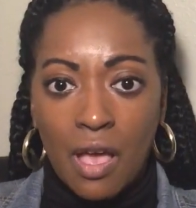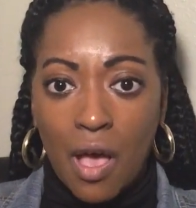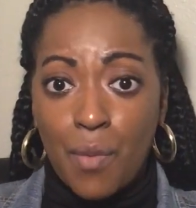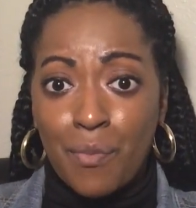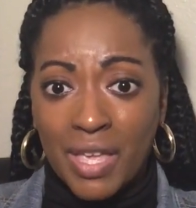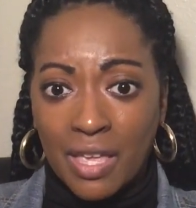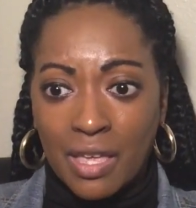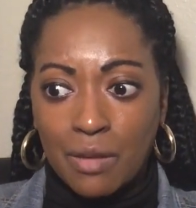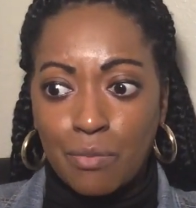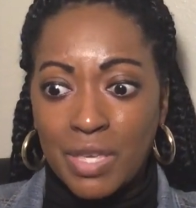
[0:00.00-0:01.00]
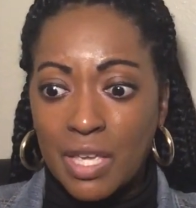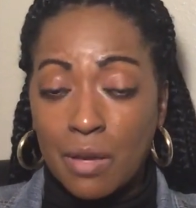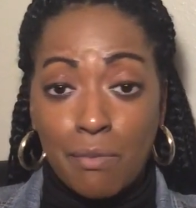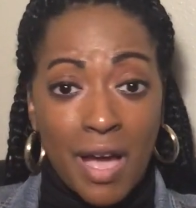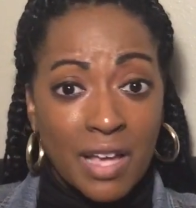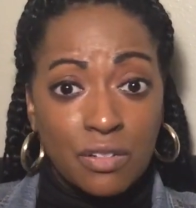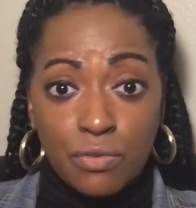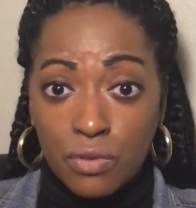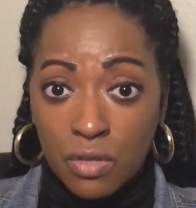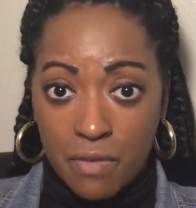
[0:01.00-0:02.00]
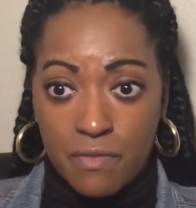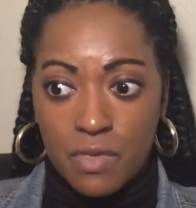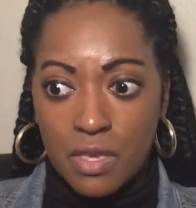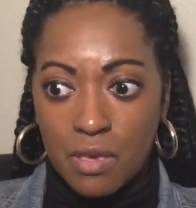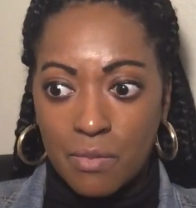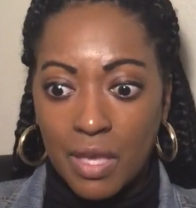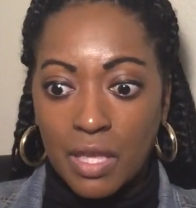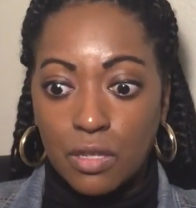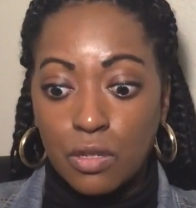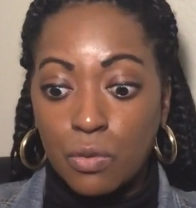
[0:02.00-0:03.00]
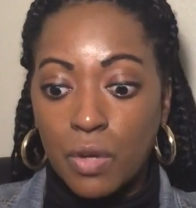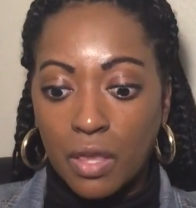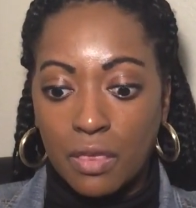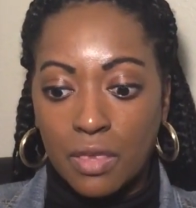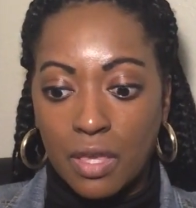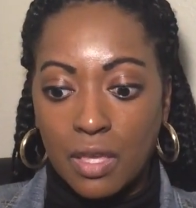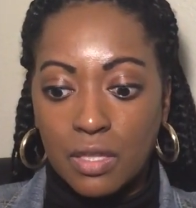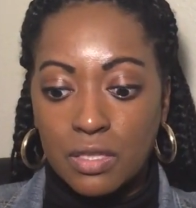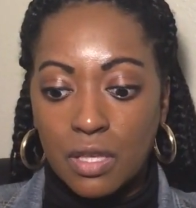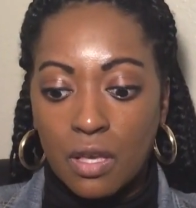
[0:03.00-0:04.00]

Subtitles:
a man being mindful of them and doing things